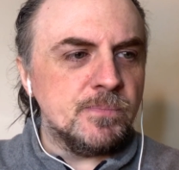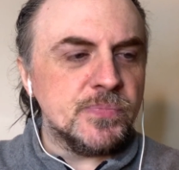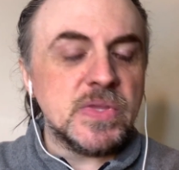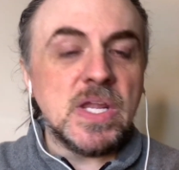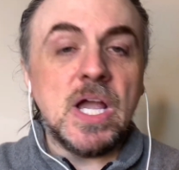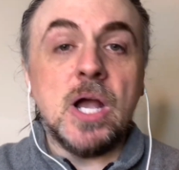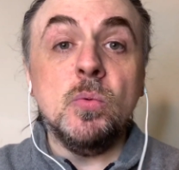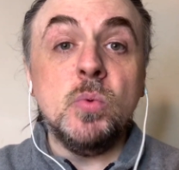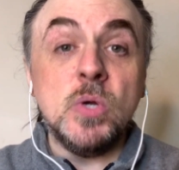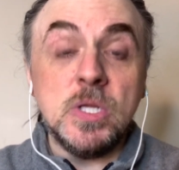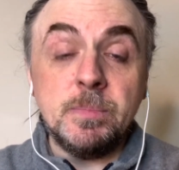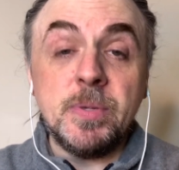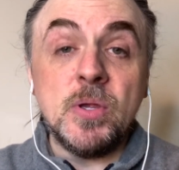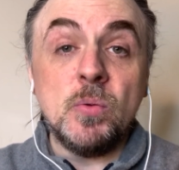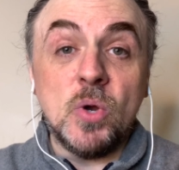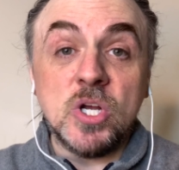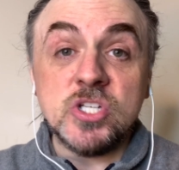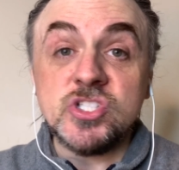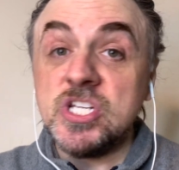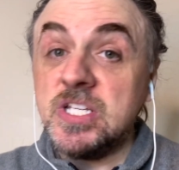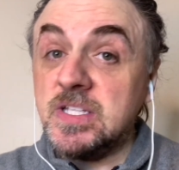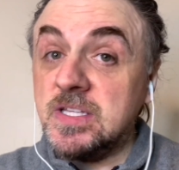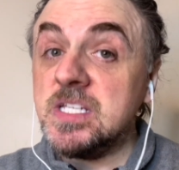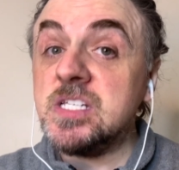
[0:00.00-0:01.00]
I will be
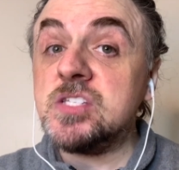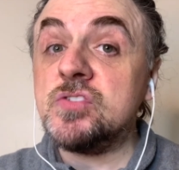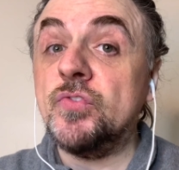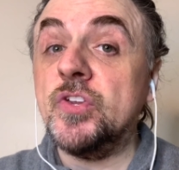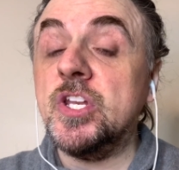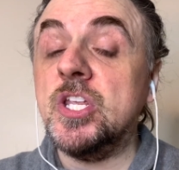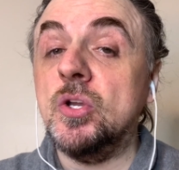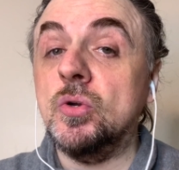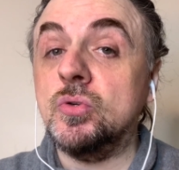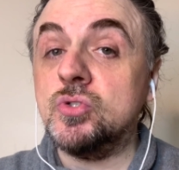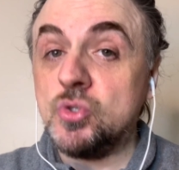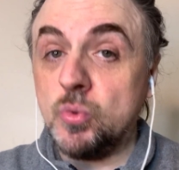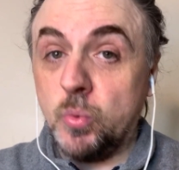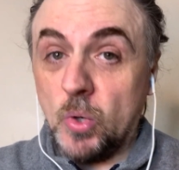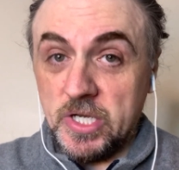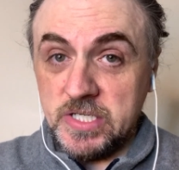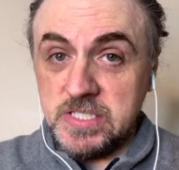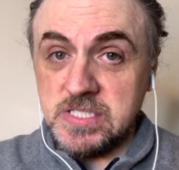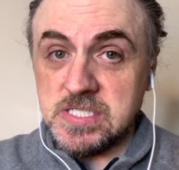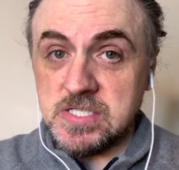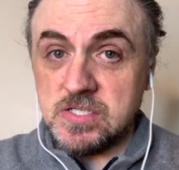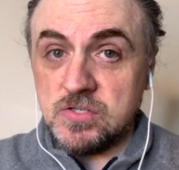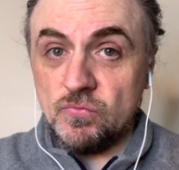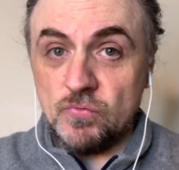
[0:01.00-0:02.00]
watching this video
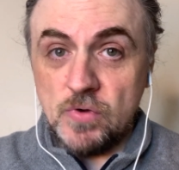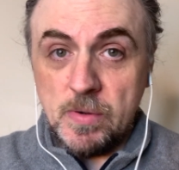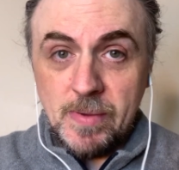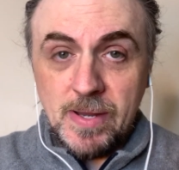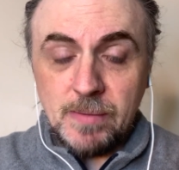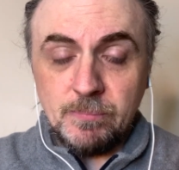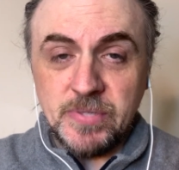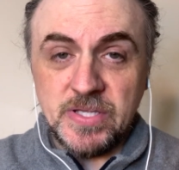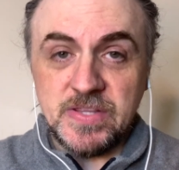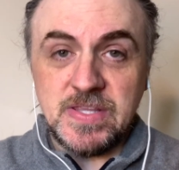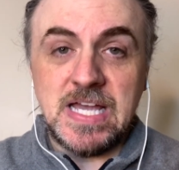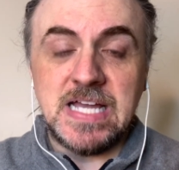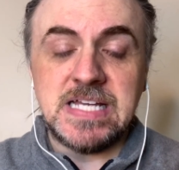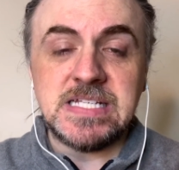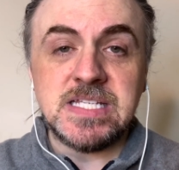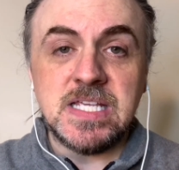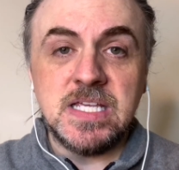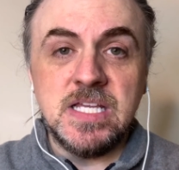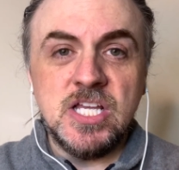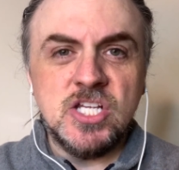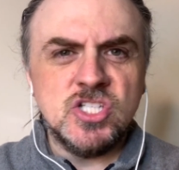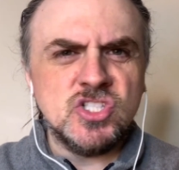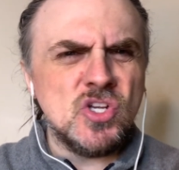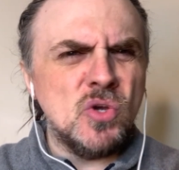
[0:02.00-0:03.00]
twice, remember that.
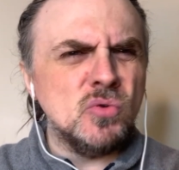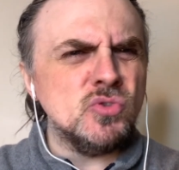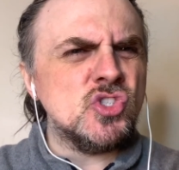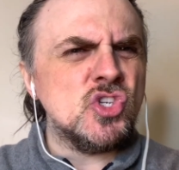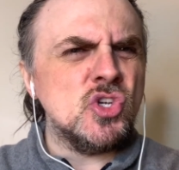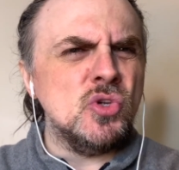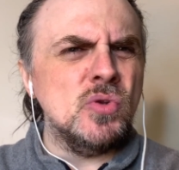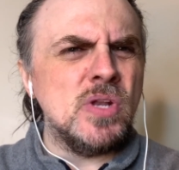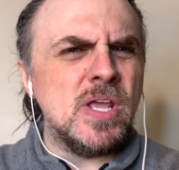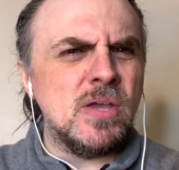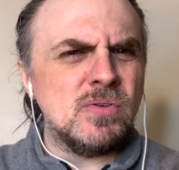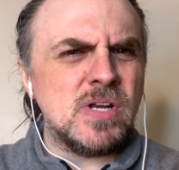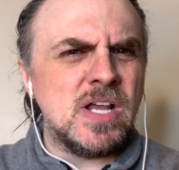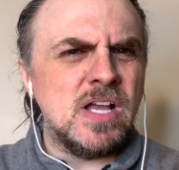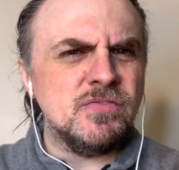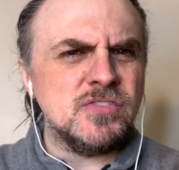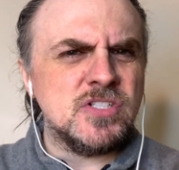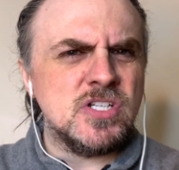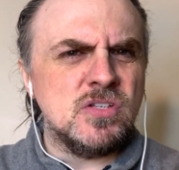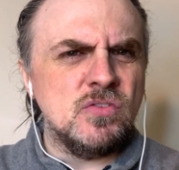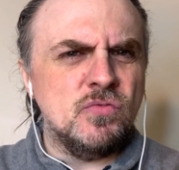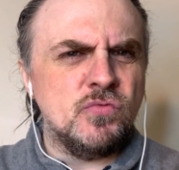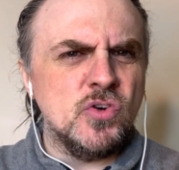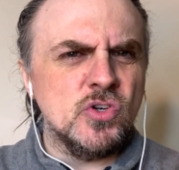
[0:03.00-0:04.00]
Don't tune out after
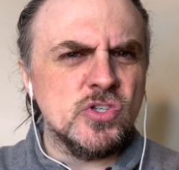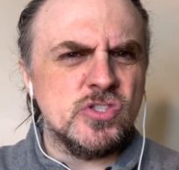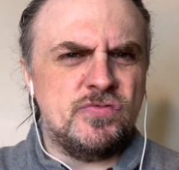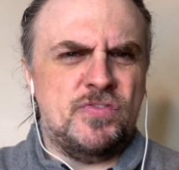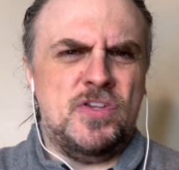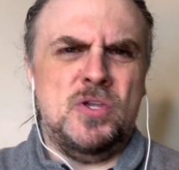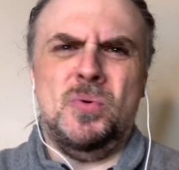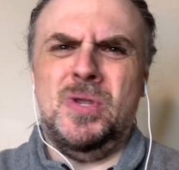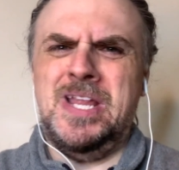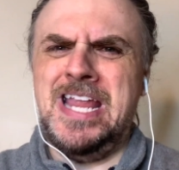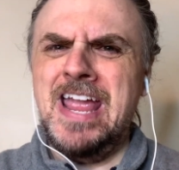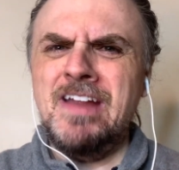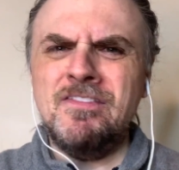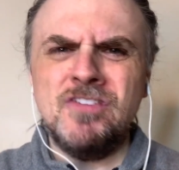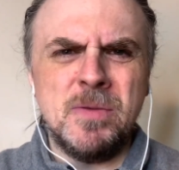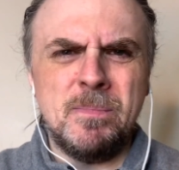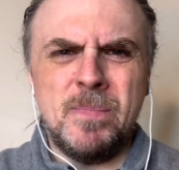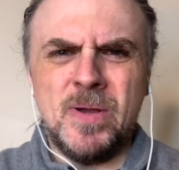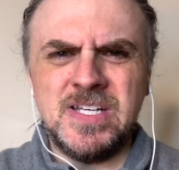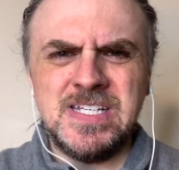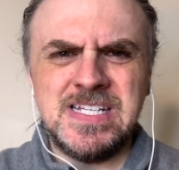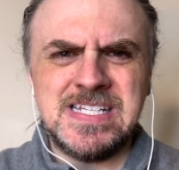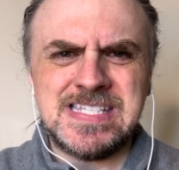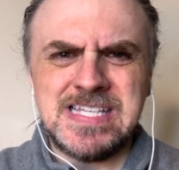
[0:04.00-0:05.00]
the first viewing,
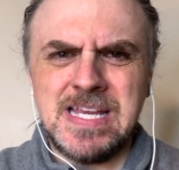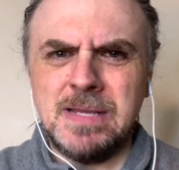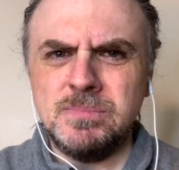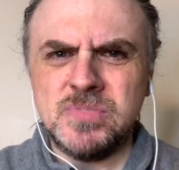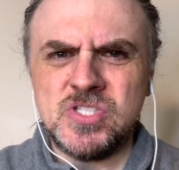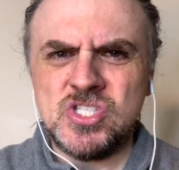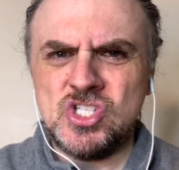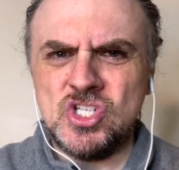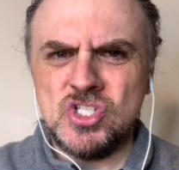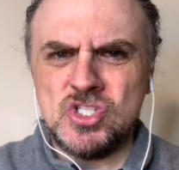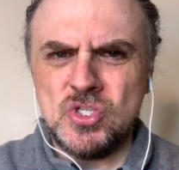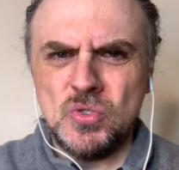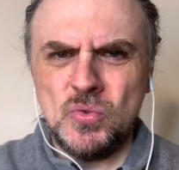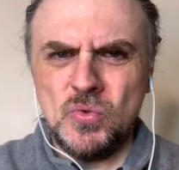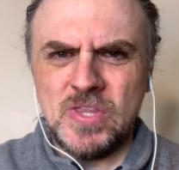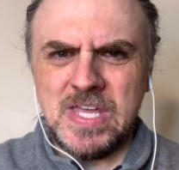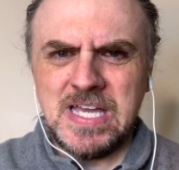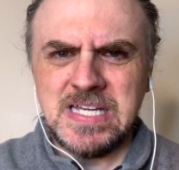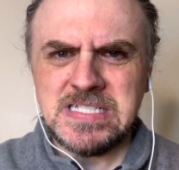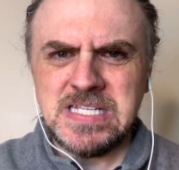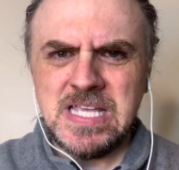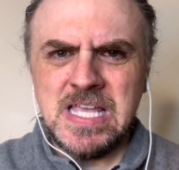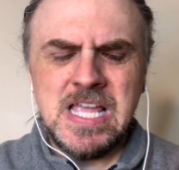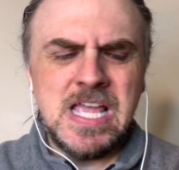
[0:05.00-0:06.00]
everybody seems to do
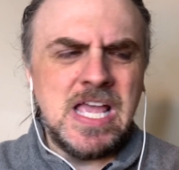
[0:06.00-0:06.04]
that.